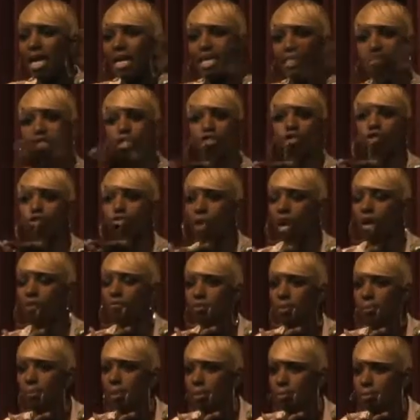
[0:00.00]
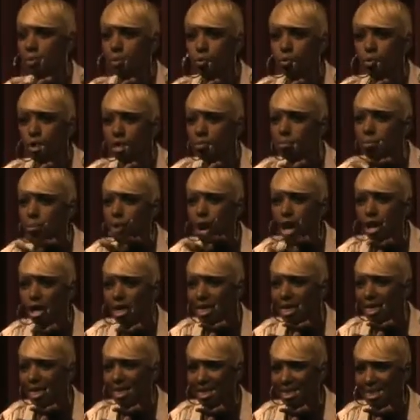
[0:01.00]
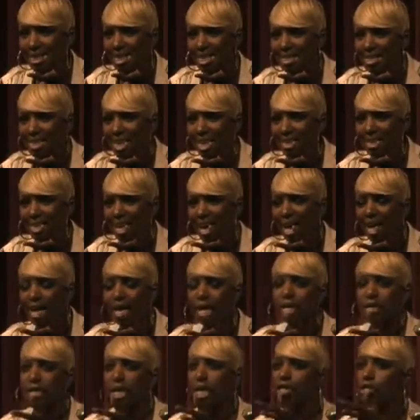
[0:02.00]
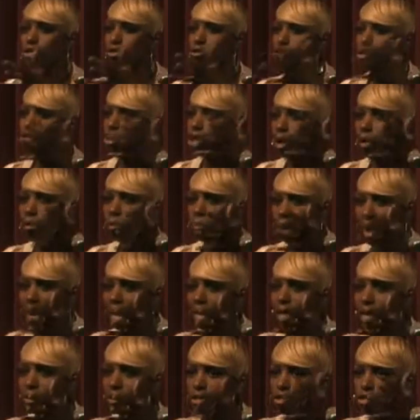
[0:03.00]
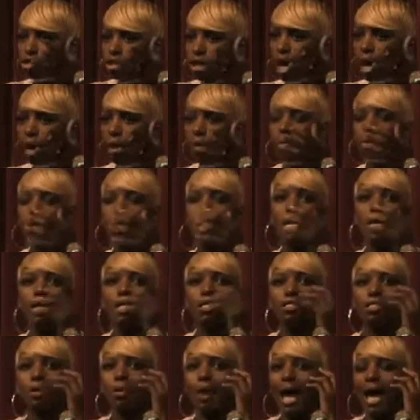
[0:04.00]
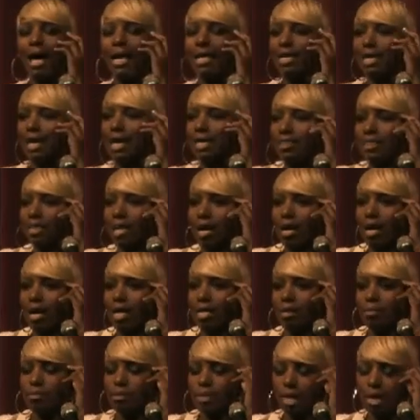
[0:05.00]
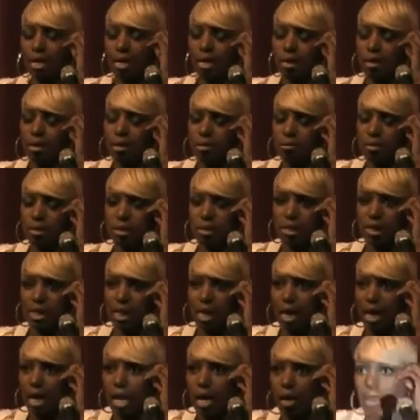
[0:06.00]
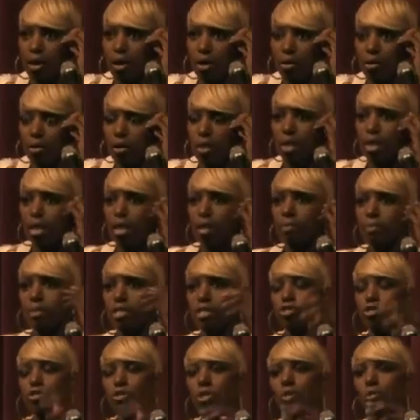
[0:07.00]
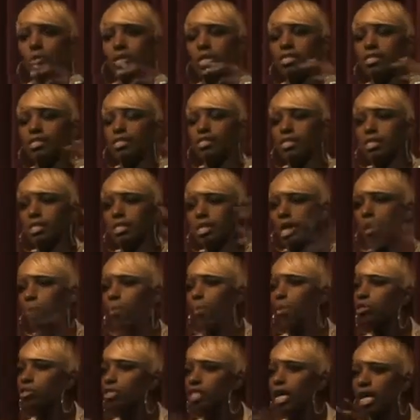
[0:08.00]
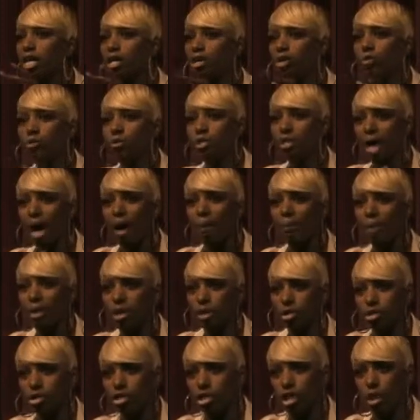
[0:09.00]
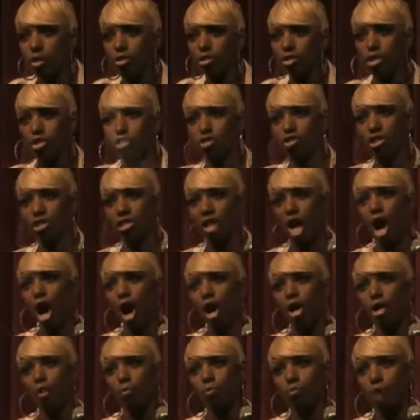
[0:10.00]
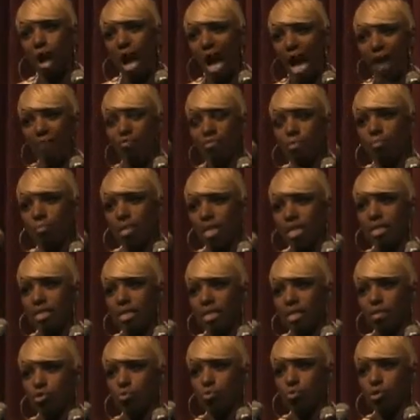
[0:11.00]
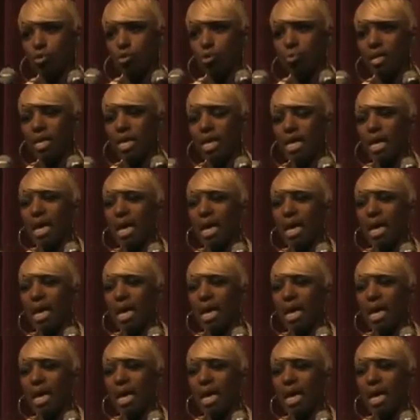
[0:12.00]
This is great for people who are in marketing and things like that. They do so well on the show. So I get there and I'm thinking, I'm scared because you don't get to see, they won't tell you who's coming on the show. So you just all arrive and meet in this room.